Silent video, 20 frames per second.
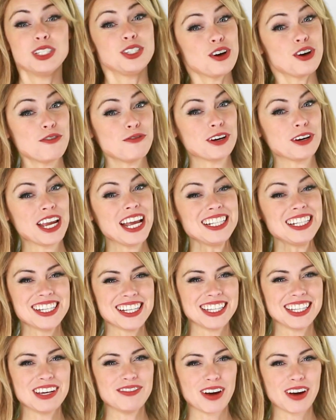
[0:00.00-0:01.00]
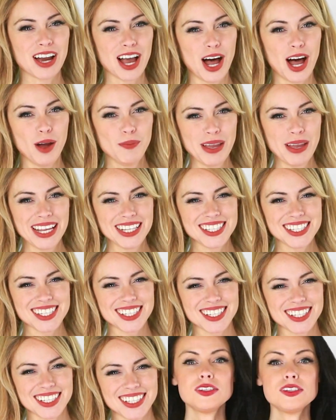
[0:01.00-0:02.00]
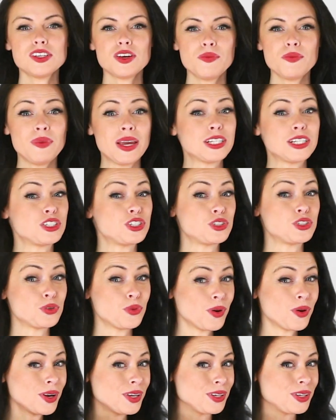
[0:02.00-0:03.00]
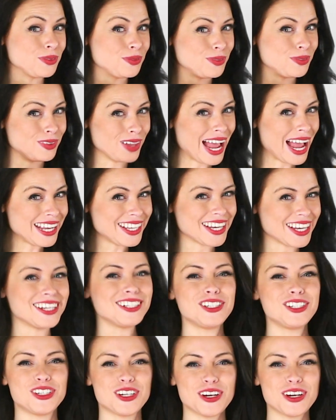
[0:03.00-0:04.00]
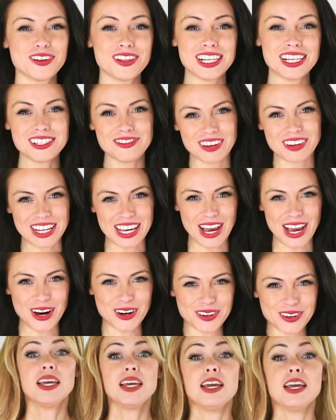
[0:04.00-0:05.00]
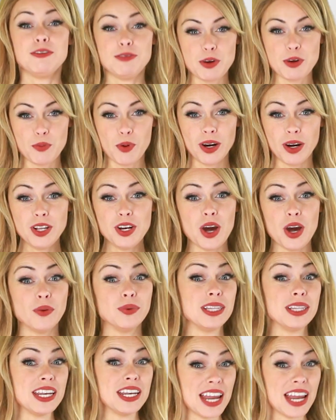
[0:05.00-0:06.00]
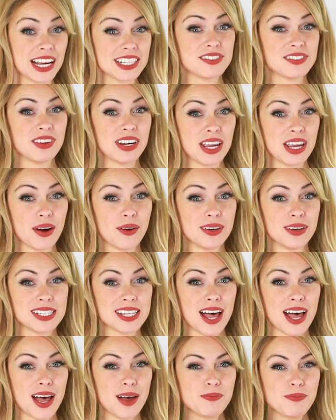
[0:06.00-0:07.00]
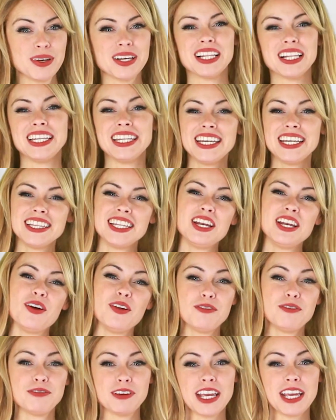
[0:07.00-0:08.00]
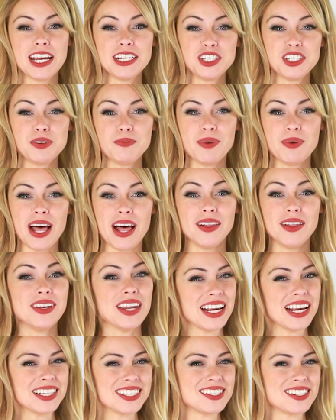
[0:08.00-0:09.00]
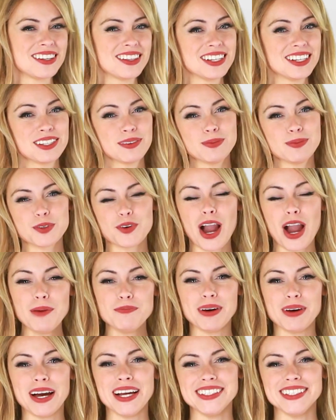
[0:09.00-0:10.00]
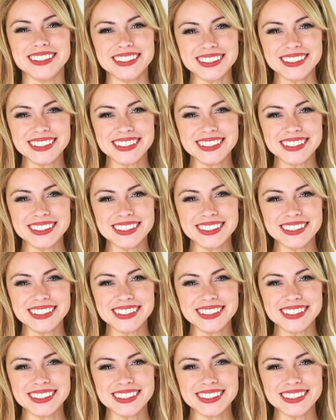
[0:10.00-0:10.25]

Don't forget to leave a comment. Also, make sure you like and share this video. If you want to know when the next video is up, click the notification bell next to the subscribe button.